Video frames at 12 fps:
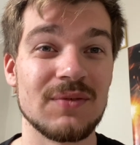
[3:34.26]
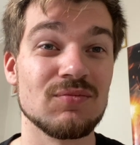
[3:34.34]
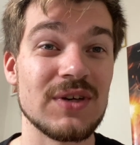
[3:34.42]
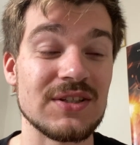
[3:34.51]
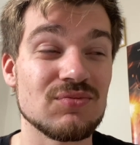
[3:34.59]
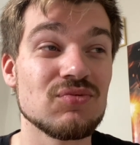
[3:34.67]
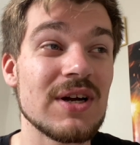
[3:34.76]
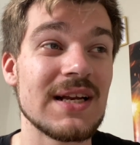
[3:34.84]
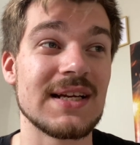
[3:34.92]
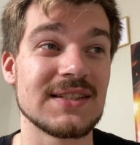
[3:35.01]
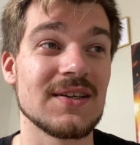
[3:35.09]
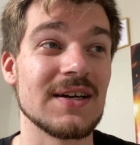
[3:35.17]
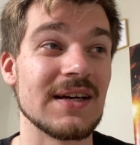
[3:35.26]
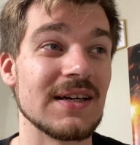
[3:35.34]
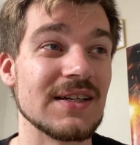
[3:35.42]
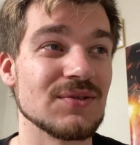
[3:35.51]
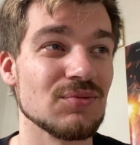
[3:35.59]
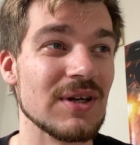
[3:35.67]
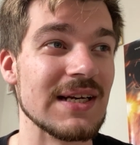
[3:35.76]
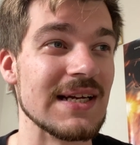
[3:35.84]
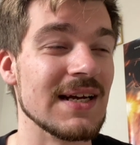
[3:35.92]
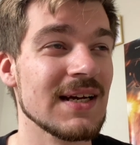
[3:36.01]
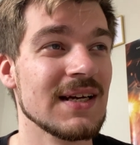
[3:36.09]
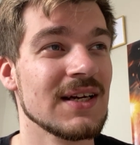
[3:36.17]
It's really exciting, and it's
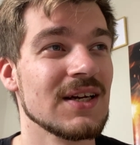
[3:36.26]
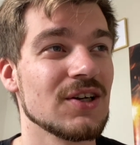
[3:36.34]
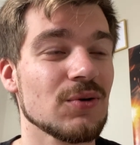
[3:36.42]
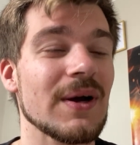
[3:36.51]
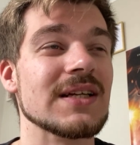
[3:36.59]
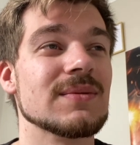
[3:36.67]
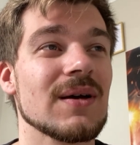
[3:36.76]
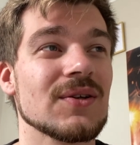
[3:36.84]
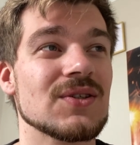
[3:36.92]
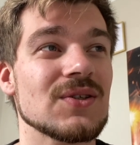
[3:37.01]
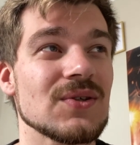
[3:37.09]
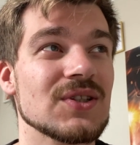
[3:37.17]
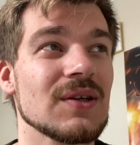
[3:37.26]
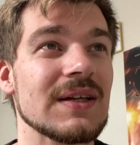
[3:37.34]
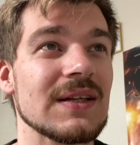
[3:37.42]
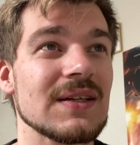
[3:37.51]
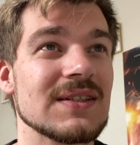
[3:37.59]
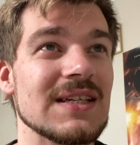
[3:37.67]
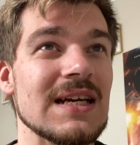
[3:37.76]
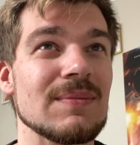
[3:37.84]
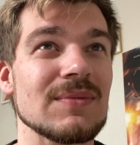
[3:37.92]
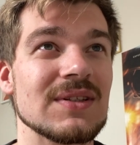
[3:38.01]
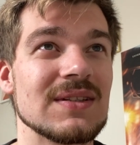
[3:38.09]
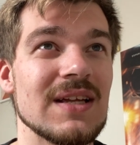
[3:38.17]
really great to be able to do something that
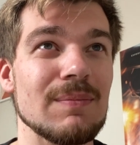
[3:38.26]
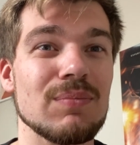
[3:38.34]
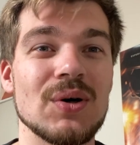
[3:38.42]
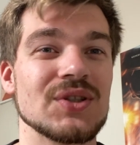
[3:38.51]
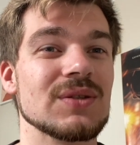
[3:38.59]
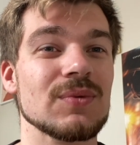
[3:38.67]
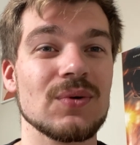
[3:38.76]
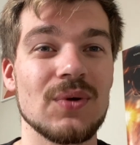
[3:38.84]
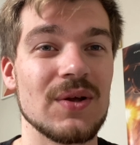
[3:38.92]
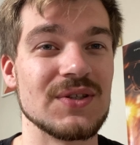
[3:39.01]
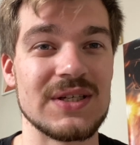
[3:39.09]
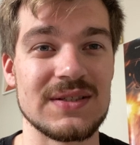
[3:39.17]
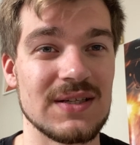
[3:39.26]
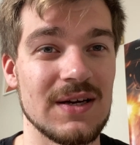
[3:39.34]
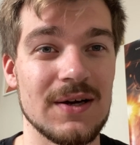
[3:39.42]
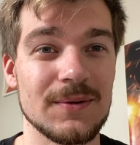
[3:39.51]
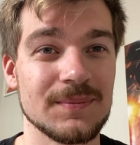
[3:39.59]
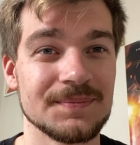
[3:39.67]
seemed impossible all those years ago.